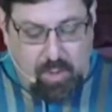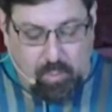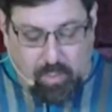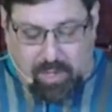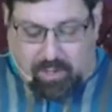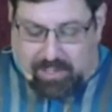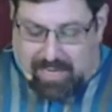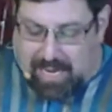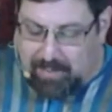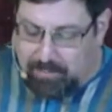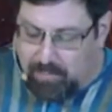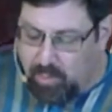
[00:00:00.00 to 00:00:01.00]
We are
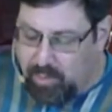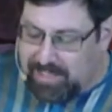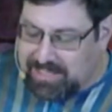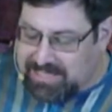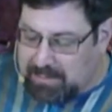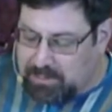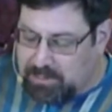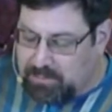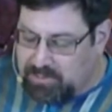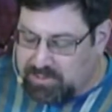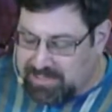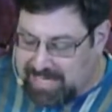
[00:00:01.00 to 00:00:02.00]
not more acceptable
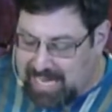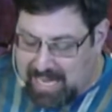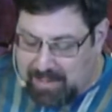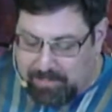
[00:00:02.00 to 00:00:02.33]
to God